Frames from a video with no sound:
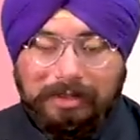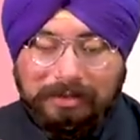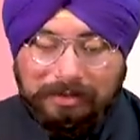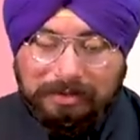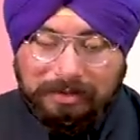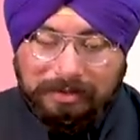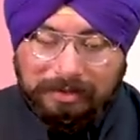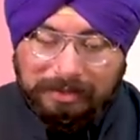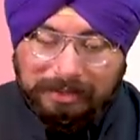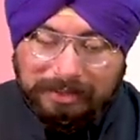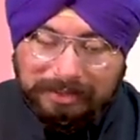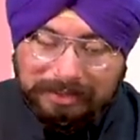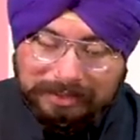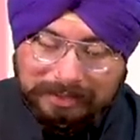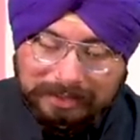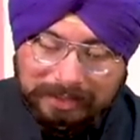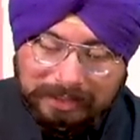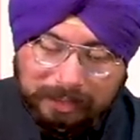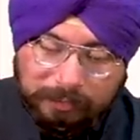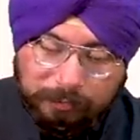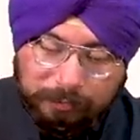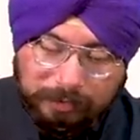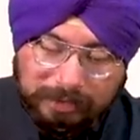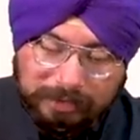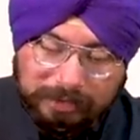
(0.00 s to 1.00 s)
Third is
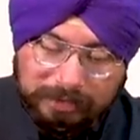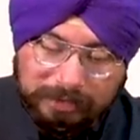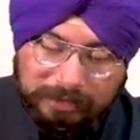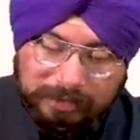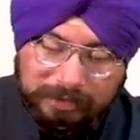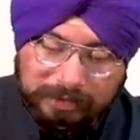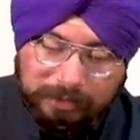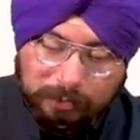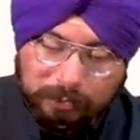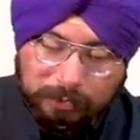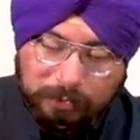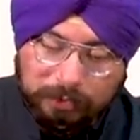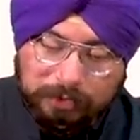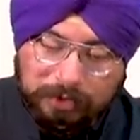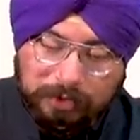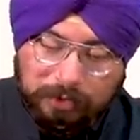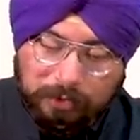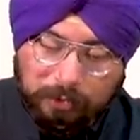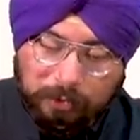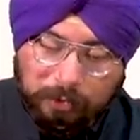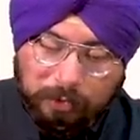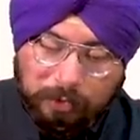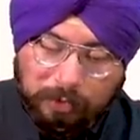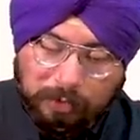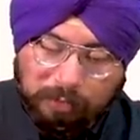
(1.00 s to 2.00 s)
it will reduce the
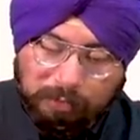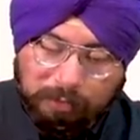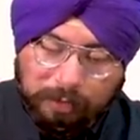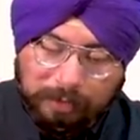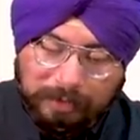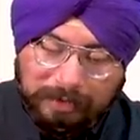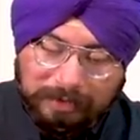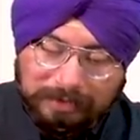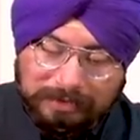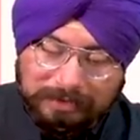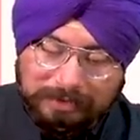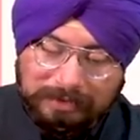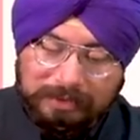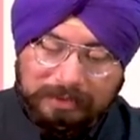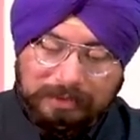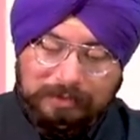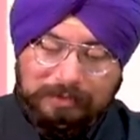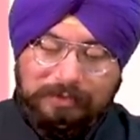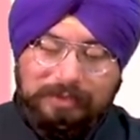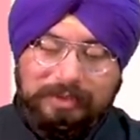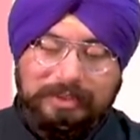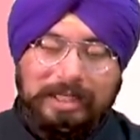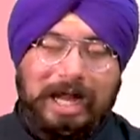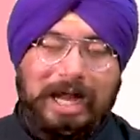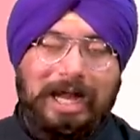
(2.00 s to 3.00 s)
role of
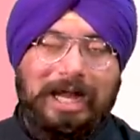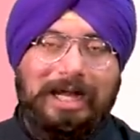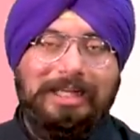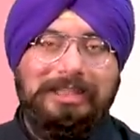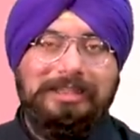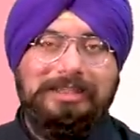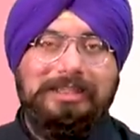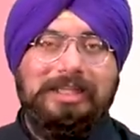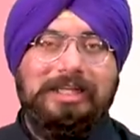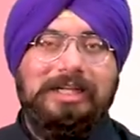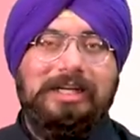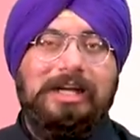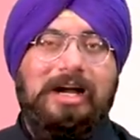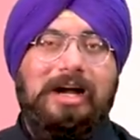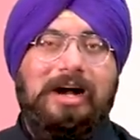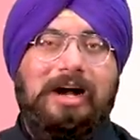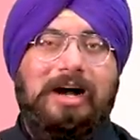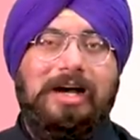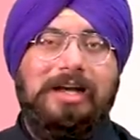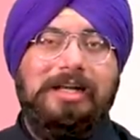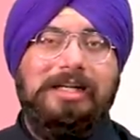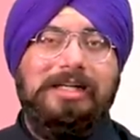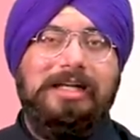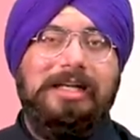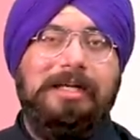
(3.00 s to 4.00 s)
reserves as
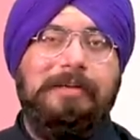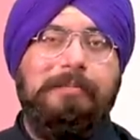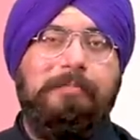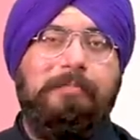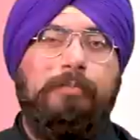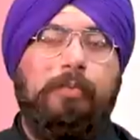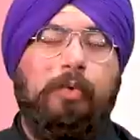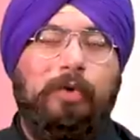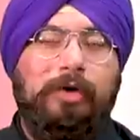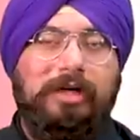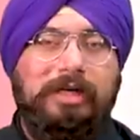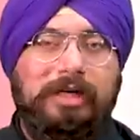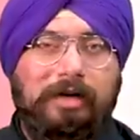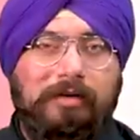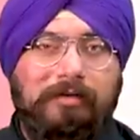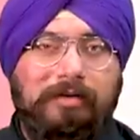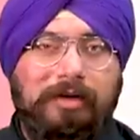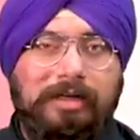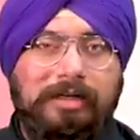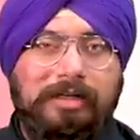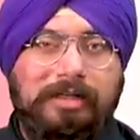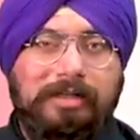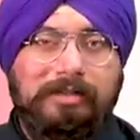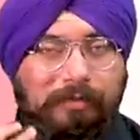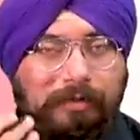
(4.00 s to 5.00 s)
our import
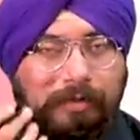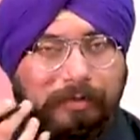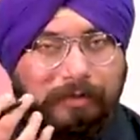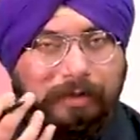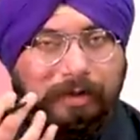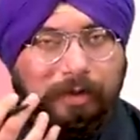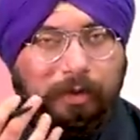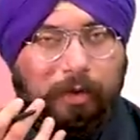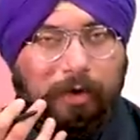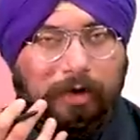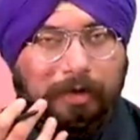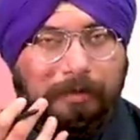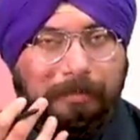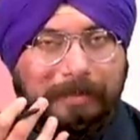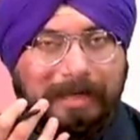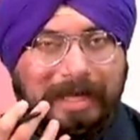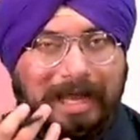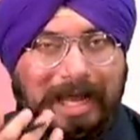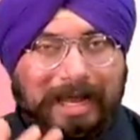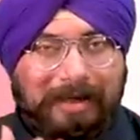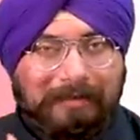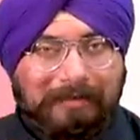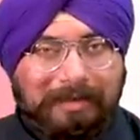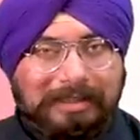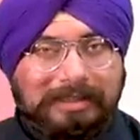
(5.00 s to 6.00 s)
cover. We will not be
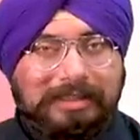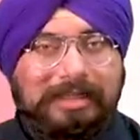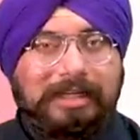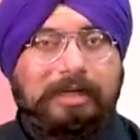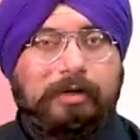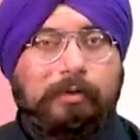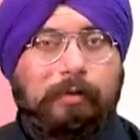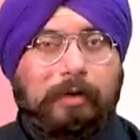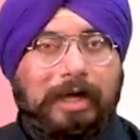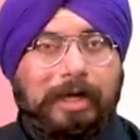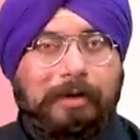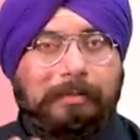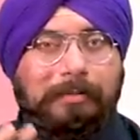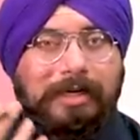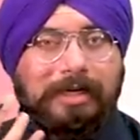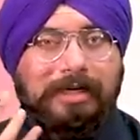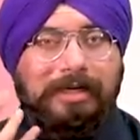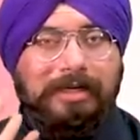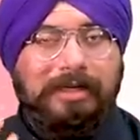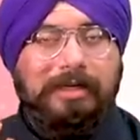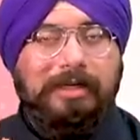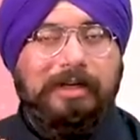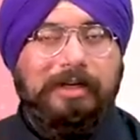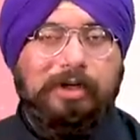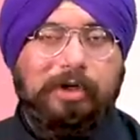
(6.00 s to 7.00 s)
having the
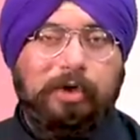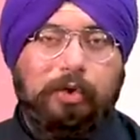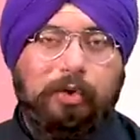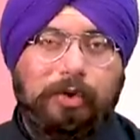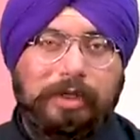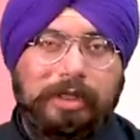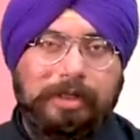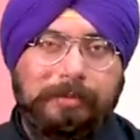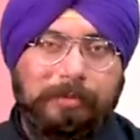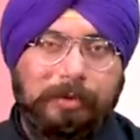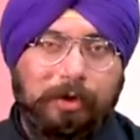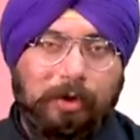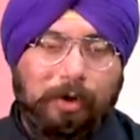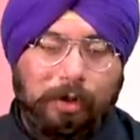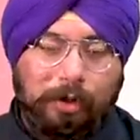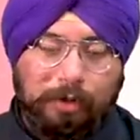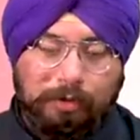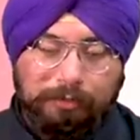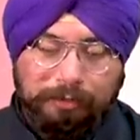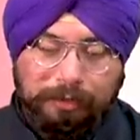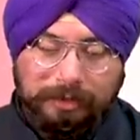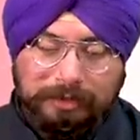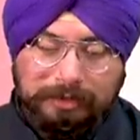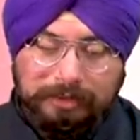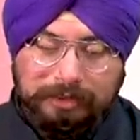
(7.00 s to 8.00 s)
requirement to keep a lot
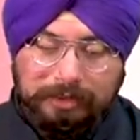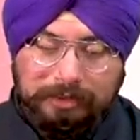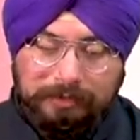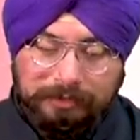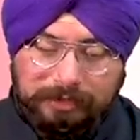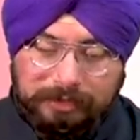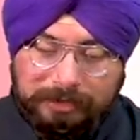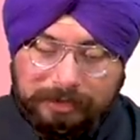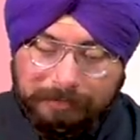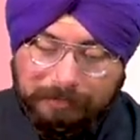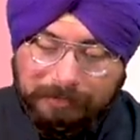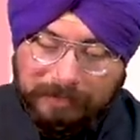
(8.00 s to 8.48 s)
of reserves.